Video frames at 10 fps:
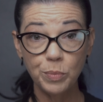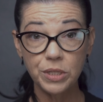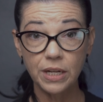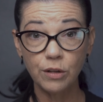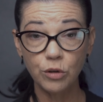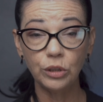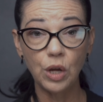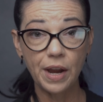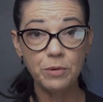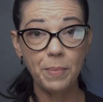particular
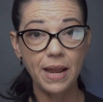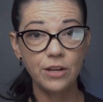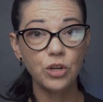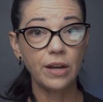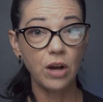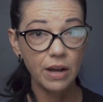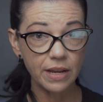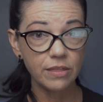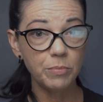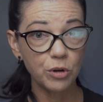lined page I
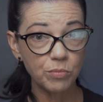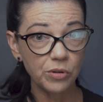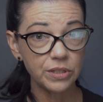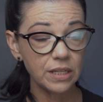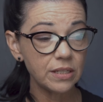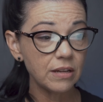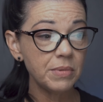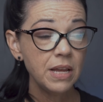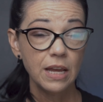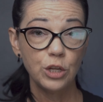got in the BookBolt system.